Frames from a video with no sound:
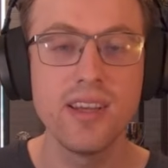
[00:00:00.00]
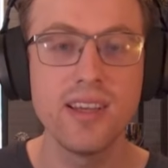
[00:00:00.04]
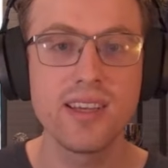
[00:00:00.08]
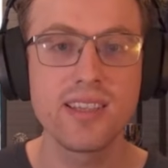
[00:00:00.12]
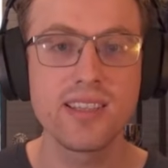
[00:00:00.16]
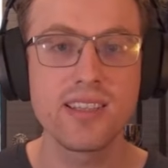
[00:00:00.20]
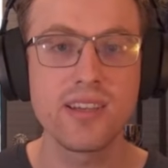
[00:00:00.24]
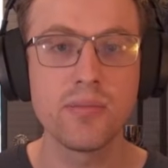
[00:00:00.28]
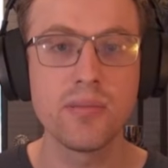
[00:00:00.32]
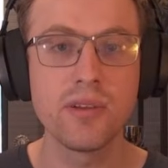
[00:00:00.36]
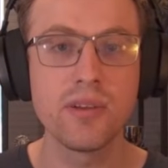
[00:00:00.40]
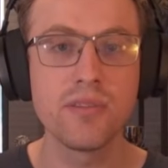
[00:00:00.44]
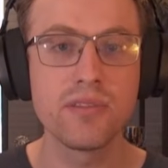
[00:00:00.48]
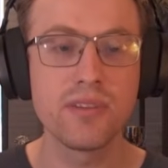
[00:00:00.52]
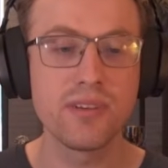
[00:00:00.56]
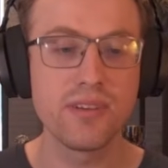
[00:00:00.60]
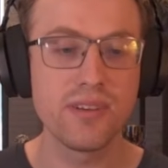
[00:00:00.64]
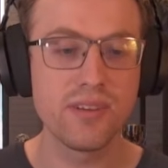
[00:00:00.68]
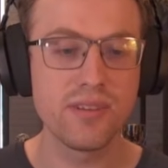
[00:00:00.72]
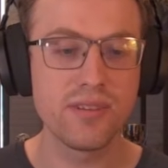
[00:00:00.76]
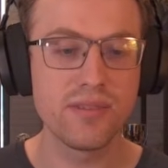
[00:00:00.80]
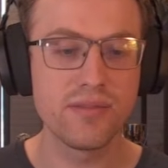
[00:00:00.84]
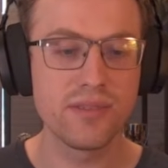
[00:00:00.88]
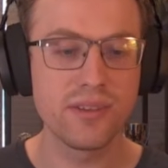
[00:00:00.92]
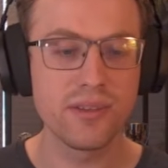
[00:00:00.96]
as I'll be
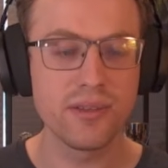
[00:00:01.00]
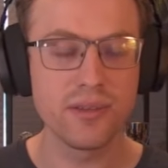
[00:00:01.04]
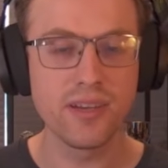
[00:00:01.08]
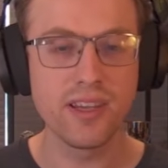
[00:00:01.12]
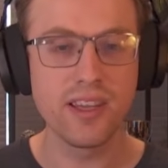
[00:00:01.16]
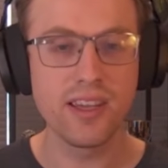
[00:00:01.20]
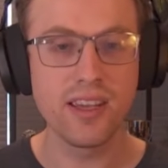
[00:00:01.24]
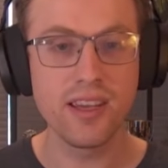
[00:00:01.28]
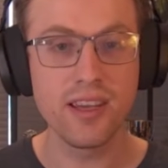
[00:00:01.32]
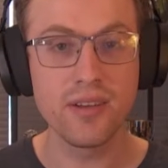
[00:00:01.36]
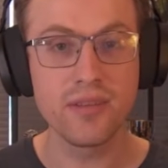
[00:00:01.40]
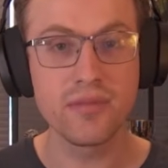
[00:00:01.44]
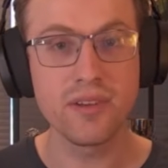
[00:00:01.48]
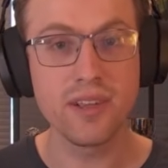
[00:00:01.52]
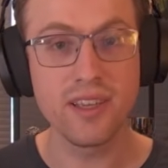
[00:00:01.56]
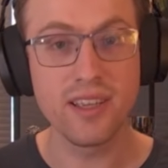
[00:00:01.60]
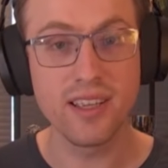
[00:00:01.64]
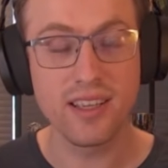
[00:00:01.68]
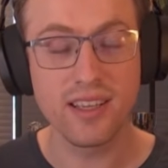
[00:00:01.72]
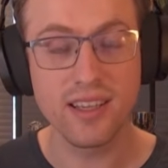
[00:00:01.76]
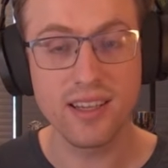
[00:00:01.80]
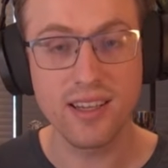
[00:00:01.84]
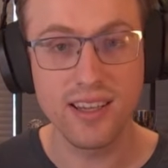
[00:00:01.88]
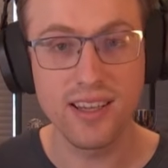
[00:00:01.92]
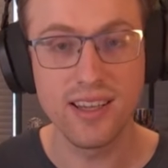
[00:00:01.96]
reviewing
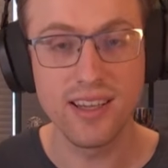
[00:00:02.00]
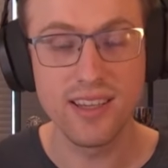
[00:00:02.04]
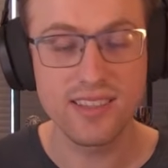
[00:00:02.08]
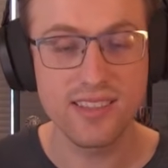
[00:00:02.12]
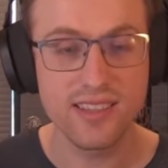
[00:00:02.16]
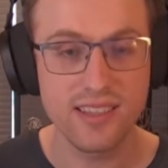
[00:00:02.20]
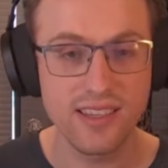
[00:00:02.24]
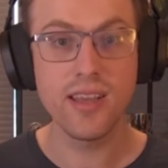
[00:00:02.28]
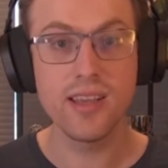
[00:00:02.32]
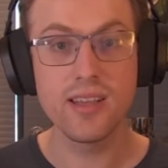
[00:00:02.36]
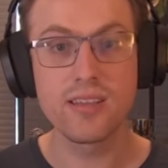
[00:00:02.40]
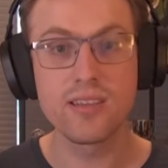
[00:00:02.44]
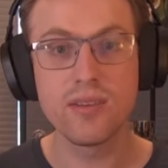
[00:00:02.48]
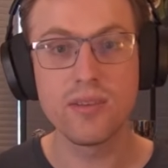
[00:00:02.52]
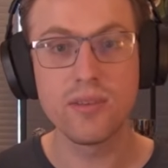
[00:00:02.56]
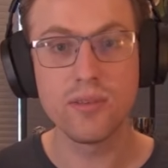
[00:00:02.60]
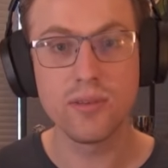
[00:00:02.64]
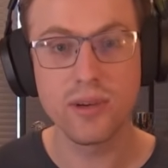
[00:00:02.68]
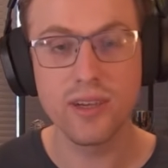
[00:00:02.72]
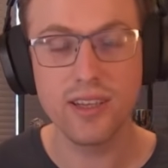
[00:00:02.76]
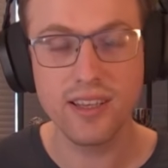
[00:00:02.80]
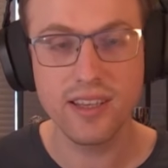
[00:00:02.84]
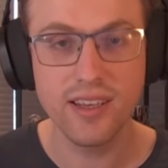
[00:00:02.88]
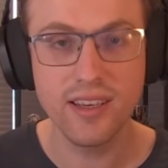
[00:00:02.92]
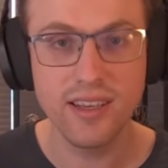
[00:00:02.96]
every class each
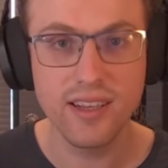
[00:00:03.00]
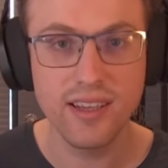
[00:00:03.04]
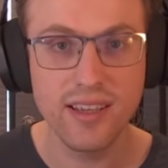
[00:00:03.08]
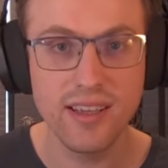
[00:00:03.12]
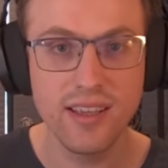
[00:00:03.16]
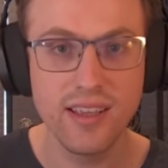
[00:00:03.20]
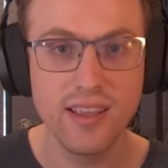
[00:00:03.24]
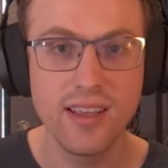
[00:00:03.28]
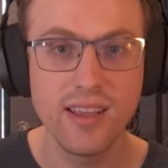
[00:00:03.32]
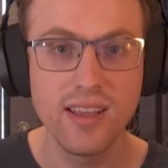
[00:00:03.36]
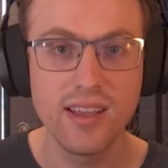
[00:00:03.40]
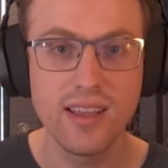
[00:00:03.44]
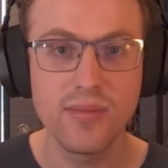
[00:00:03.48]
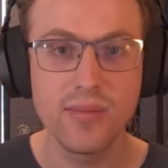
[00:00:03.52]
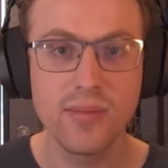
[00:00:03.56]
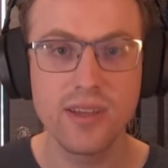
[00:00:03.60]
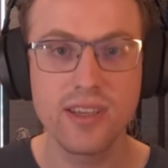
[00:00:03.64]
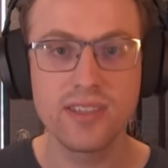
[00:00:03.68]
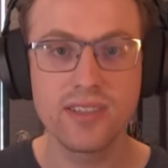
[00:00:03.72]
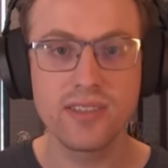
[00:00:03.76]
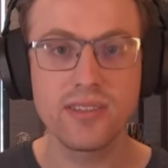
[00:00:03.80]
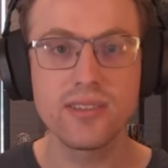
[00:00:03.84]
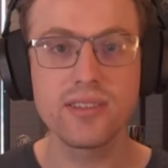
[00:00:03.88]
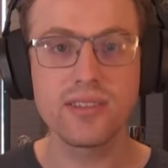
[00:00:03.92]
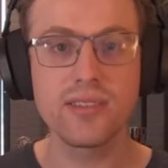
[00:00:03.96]
working day.
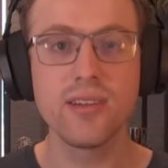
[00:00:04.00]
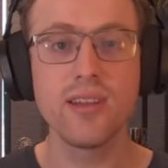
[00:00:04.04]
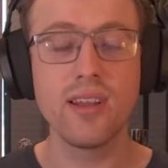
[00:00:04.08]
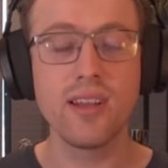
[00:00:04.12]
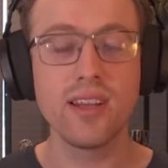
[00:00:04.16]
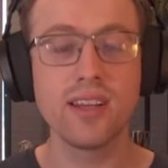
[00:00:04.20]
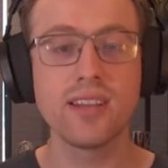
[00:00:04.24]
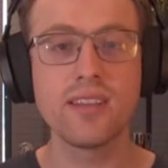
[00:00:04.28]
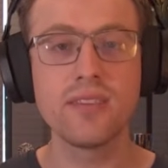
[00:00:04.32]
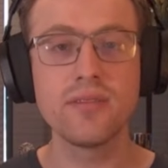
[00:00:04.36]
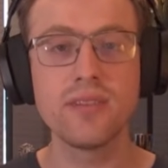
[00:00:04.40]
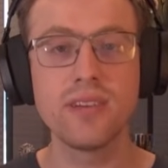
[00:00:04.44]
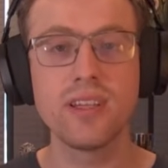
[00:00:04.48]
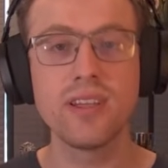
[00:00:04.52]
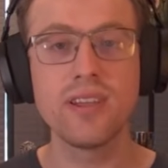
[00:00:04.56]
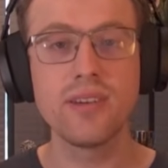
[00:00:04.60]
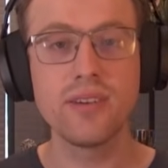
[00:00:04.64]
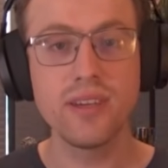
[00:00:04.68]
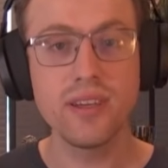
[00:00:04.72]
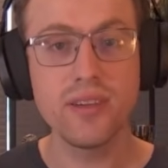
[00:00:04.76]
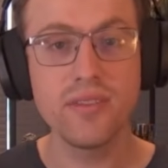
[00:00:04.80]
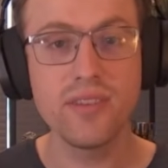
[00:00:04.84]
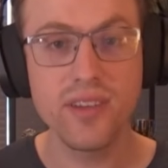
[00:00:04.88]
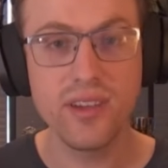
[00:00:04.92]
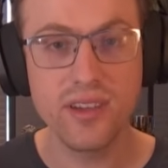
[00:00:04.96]
Make sure to like the video
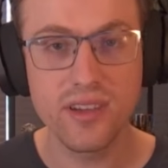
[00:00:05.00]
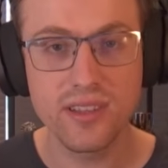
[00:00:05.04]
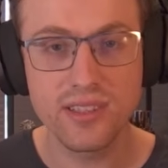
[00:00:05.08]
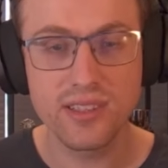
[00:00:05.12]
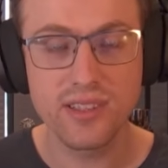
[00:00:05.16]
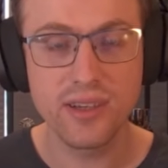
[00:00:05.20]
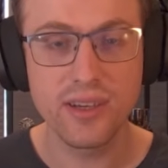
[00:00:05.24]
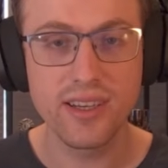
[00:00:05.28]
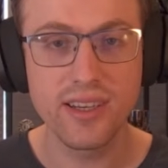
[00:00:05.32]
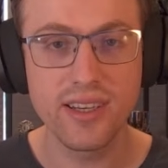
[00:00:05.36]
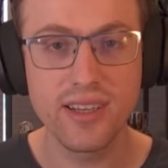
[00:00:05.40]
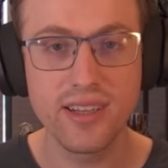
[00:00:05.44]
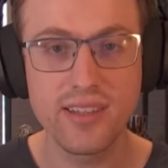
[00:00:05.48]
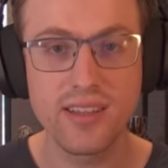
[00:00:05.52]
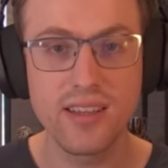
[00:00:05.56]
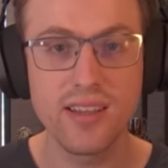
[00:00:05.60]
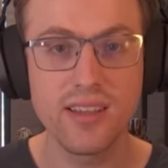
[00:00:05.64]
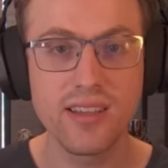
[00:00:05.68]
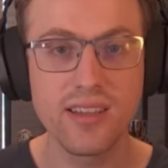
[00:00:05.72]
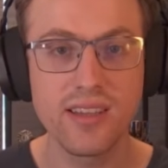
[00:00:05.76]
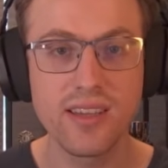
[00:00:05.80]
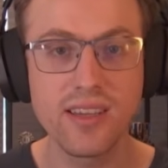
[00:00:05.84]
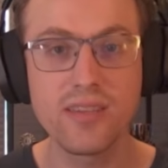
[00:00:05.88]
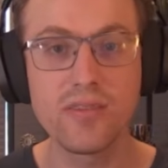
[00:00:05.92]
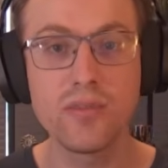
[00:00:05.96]
if you enjoyed it.
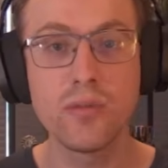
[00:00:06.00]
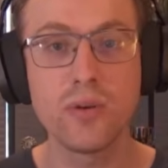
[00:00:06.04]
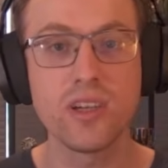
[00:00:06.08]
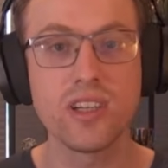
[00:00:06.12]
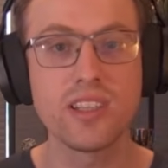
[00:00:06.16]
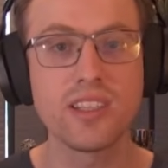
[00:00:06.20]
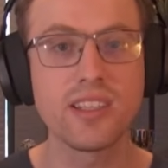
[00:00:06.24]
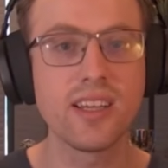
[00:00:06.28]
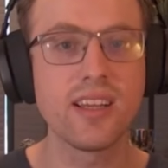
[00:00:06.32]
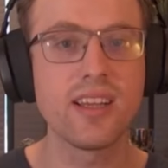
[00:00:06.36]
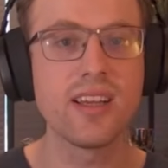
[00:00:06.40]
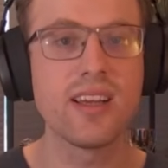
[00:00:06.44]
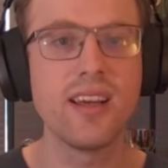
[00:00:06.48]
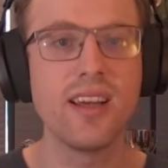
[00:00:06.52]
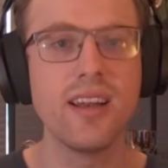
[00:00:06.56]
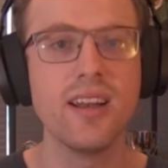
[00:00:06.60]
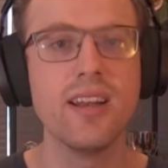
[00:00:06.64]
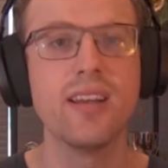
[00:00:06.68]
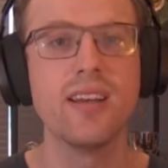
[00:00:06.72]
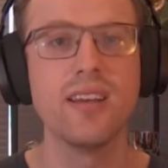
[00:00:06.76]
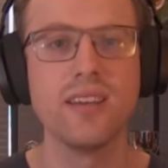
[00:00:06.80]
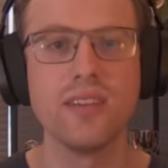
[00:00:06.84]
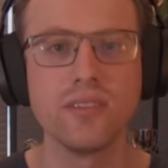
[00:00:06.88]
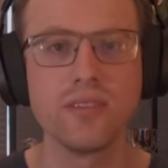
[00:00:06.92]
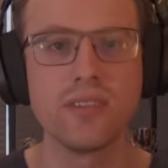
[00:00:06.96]
Thank you for watching, and
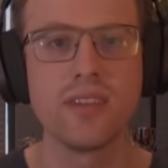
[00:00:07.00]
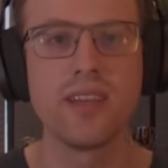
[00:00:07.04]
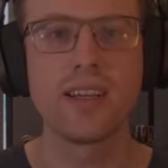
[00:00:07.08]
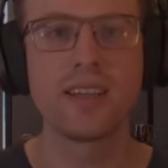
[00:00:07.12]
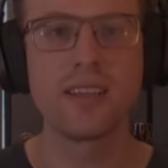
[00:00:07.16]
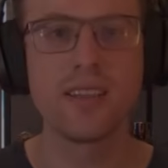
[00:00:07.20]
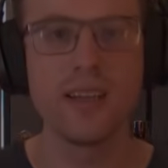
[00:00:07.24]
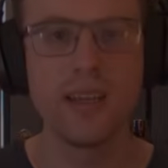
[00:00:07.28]
until next